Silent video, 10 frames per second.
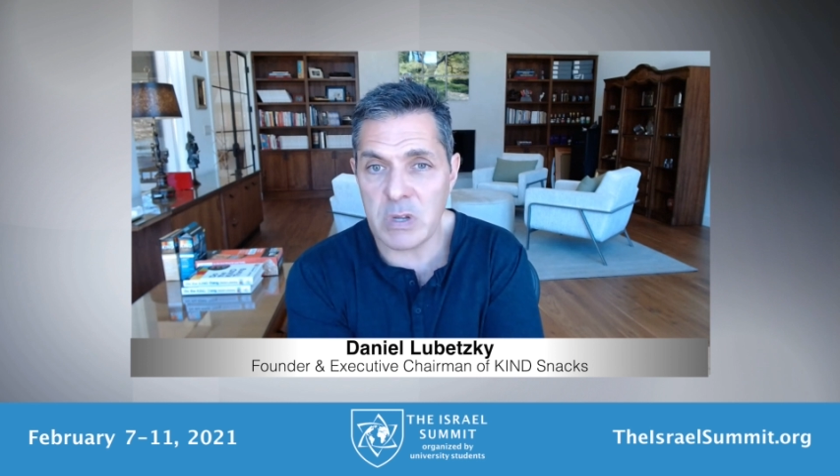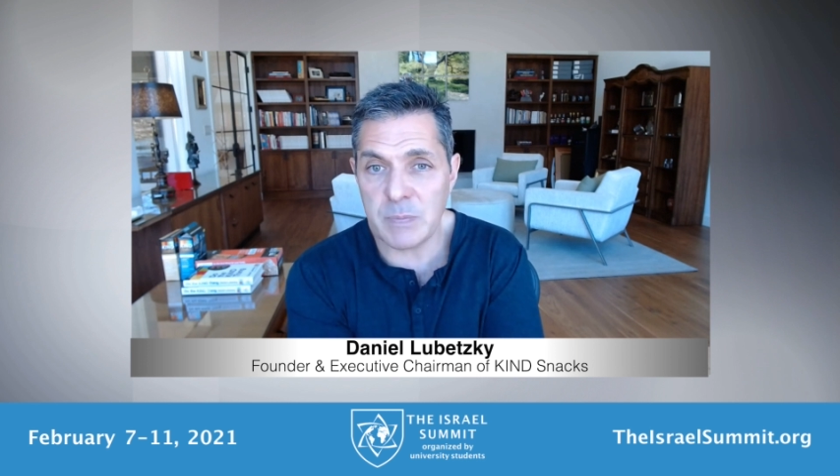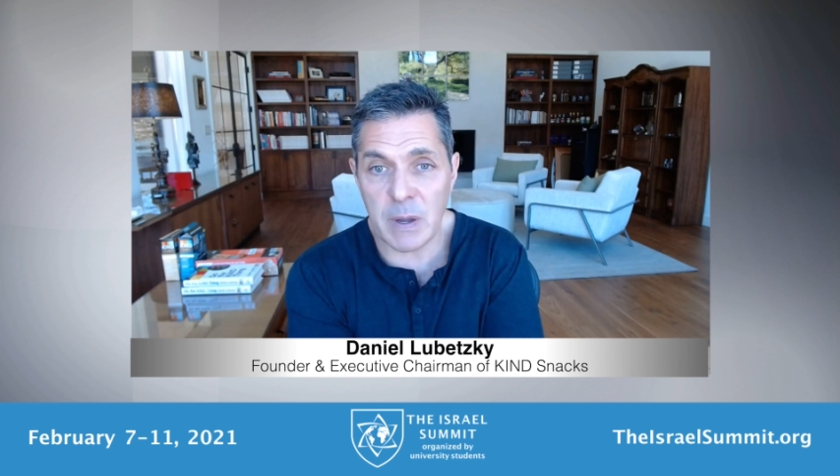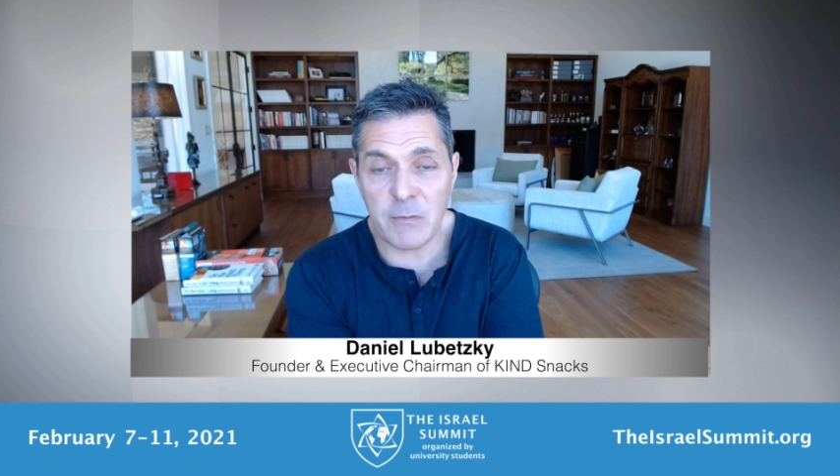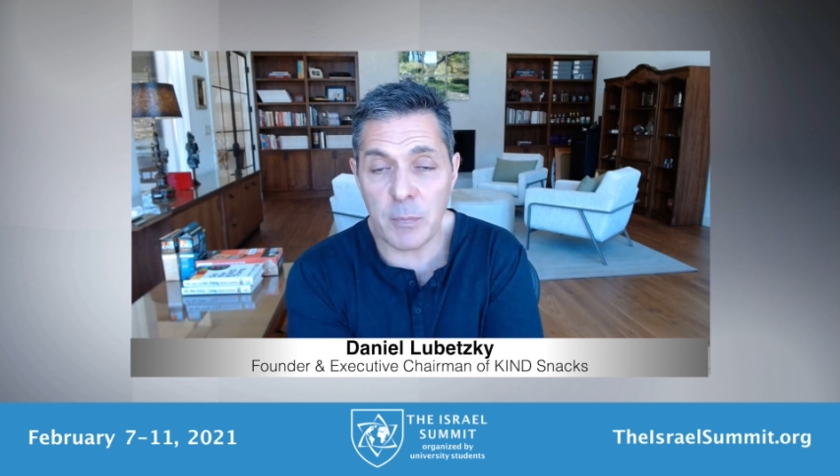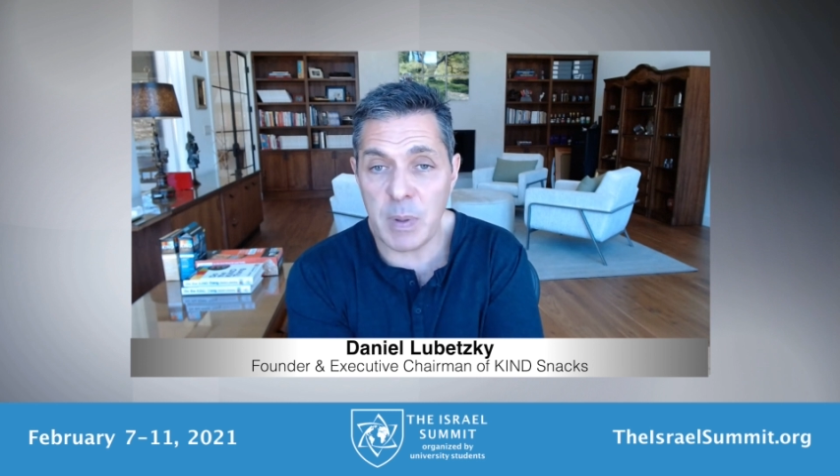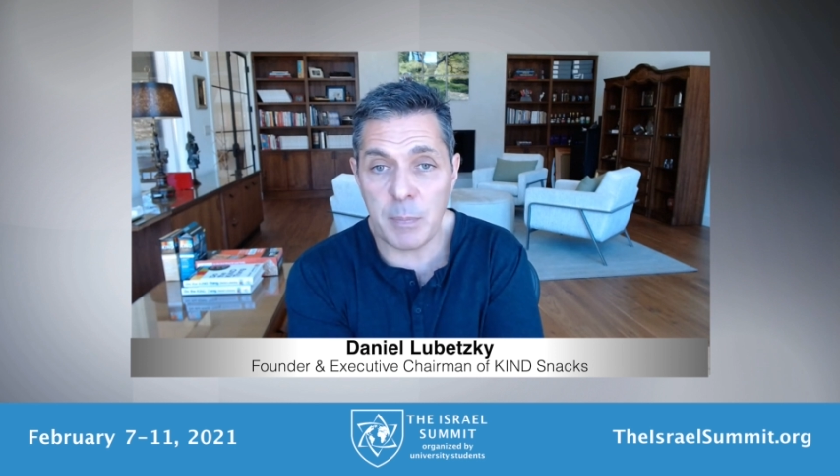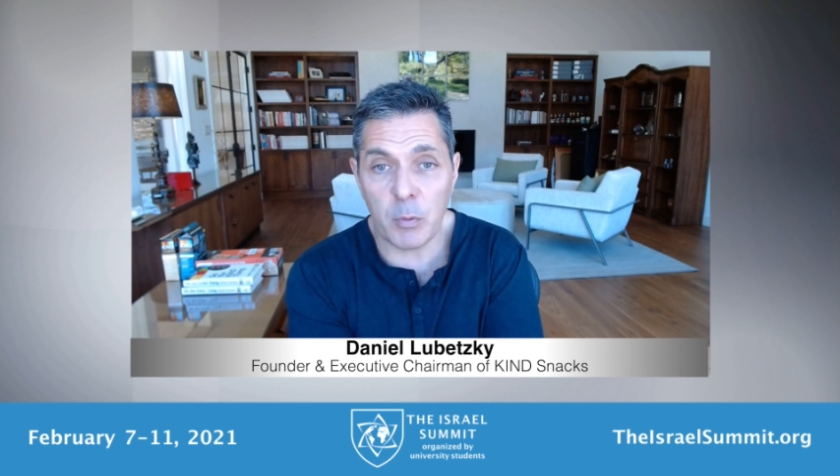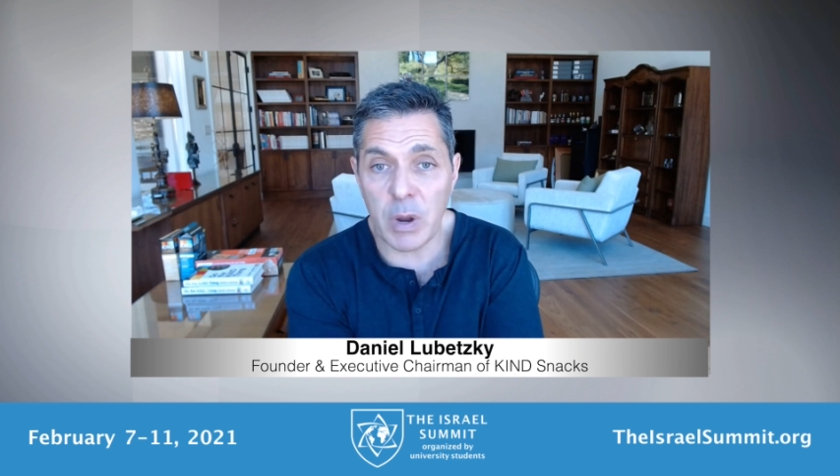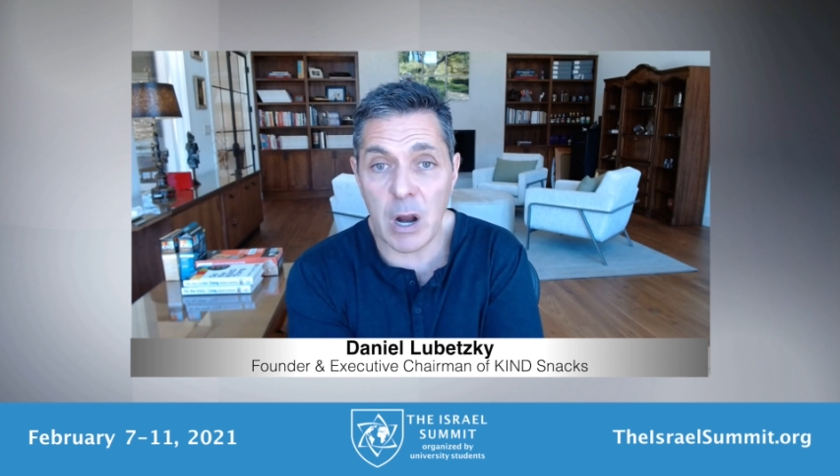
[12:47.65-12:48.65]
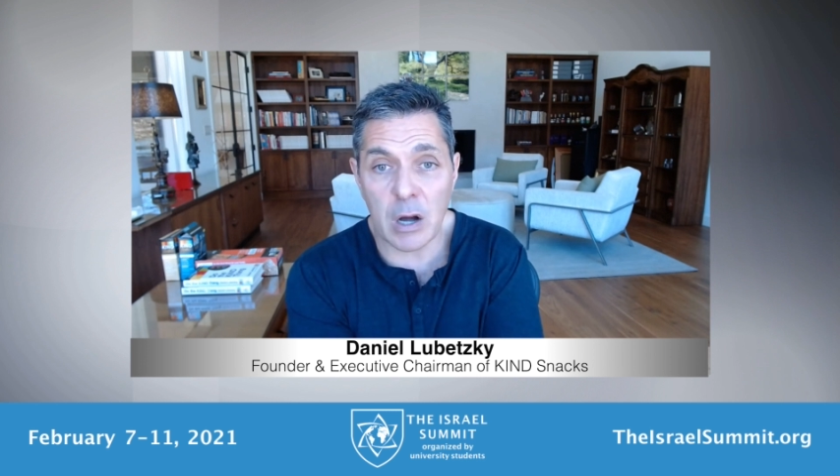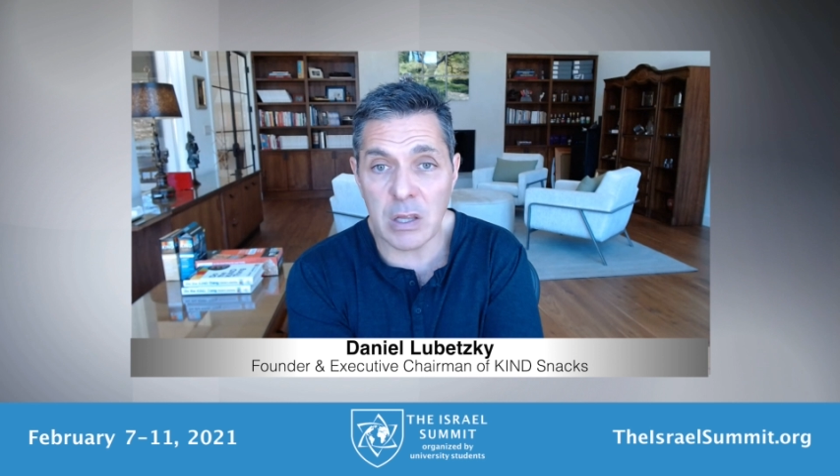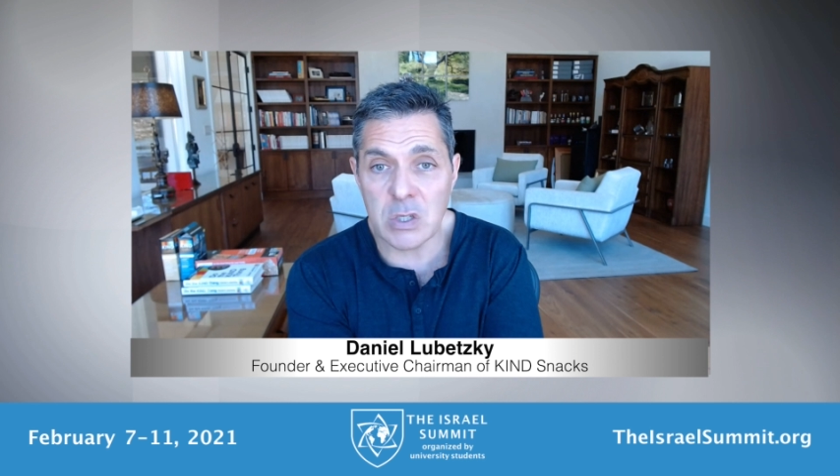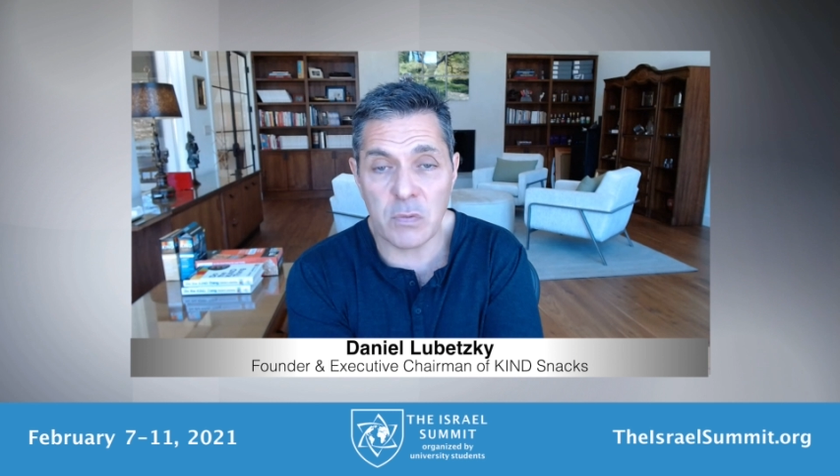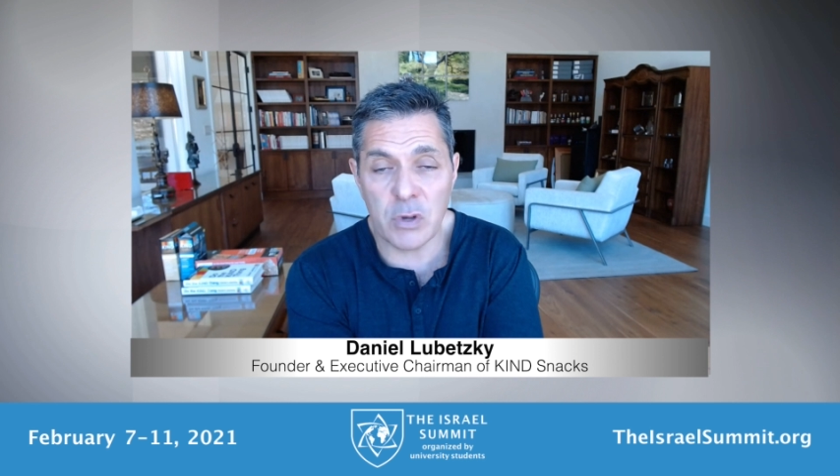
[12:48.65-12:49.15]
respect for people
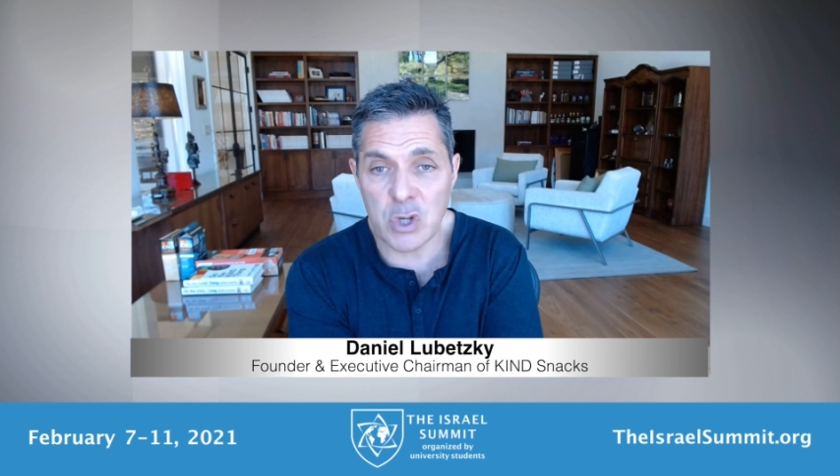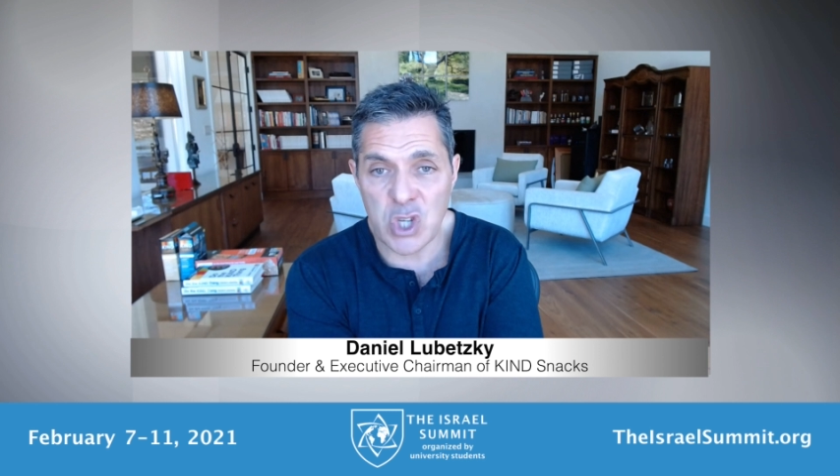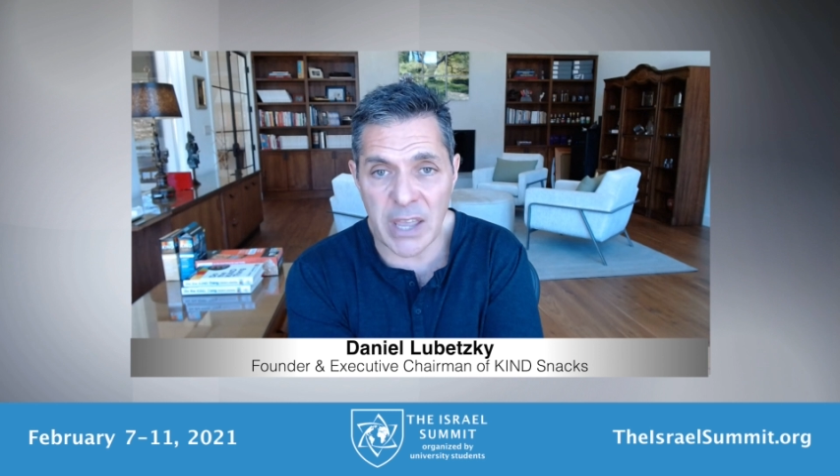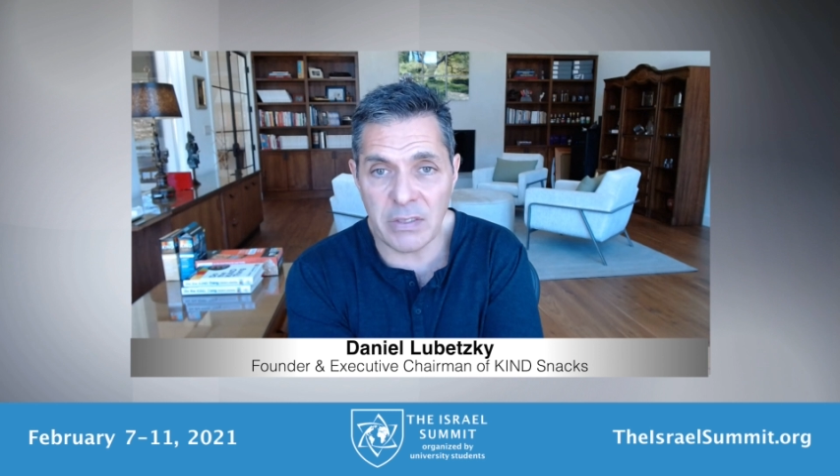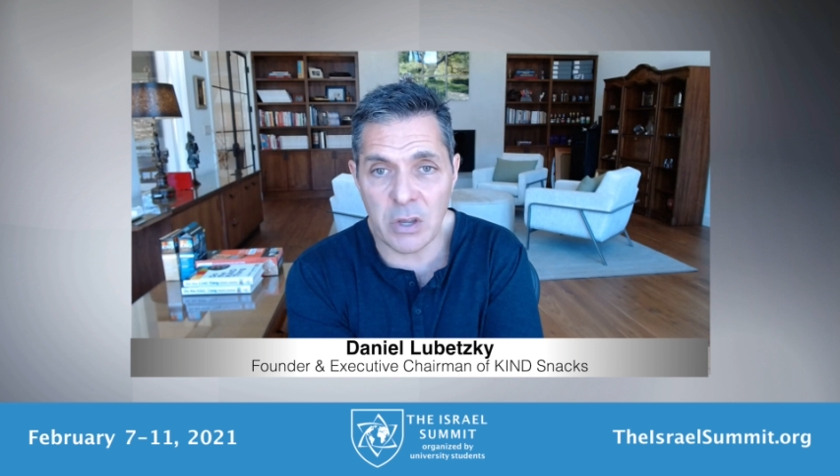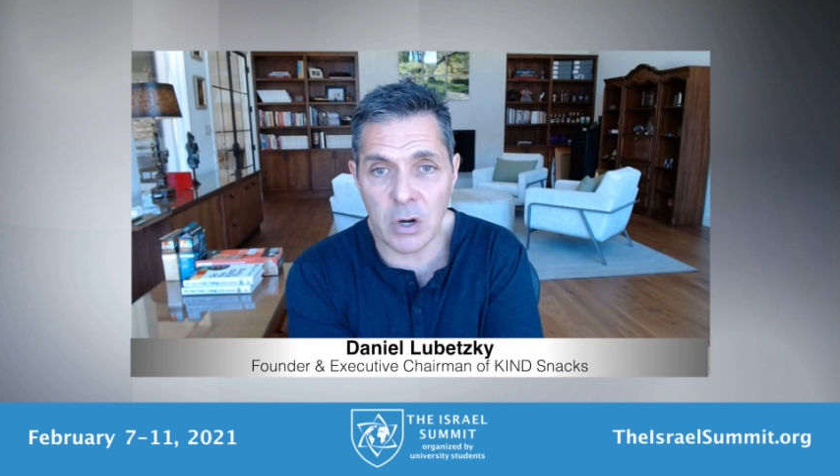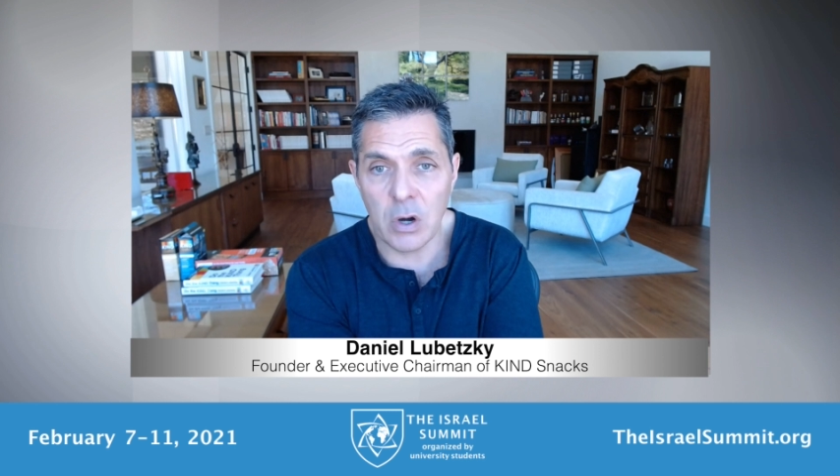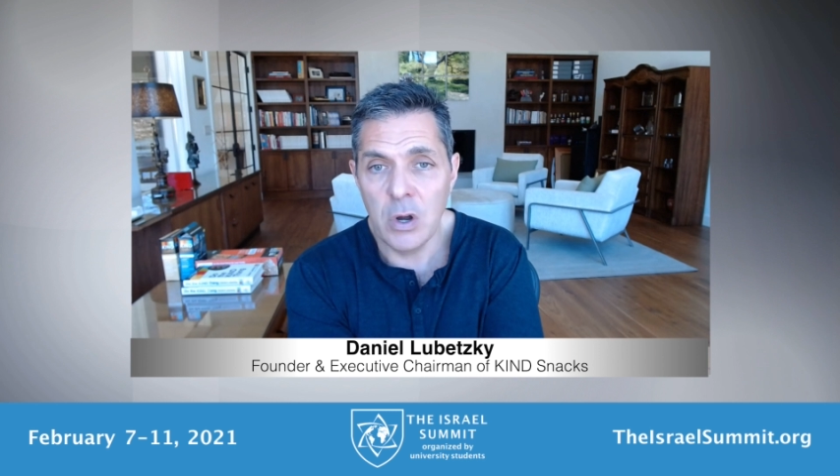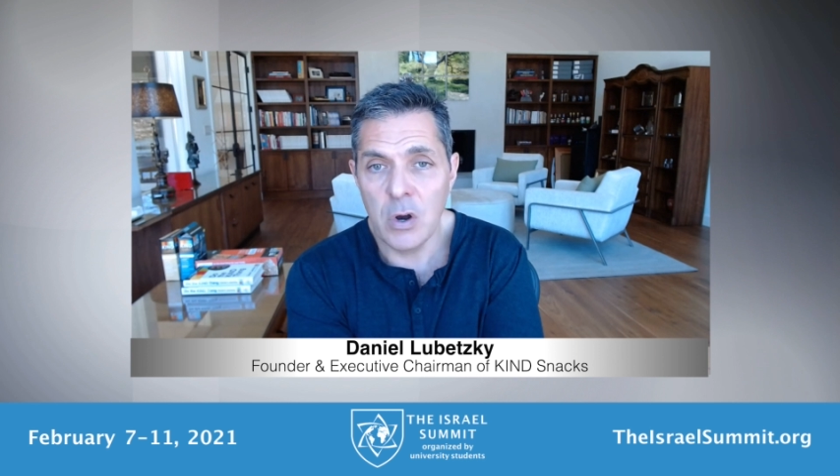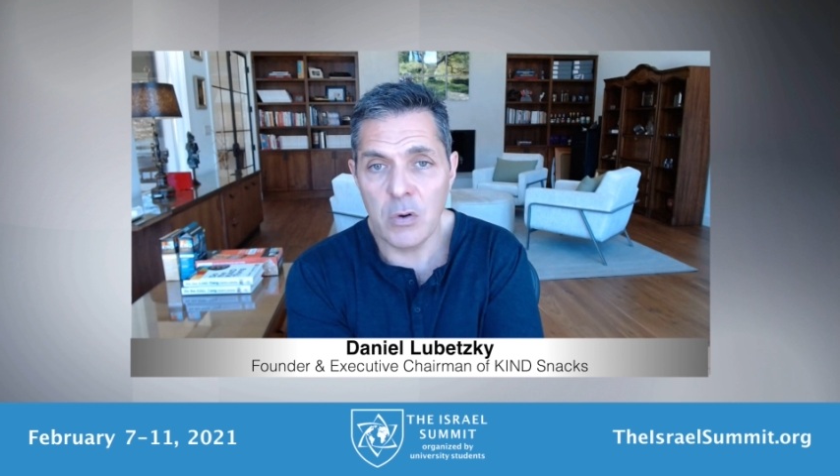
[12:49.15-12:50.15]
regardless of their gender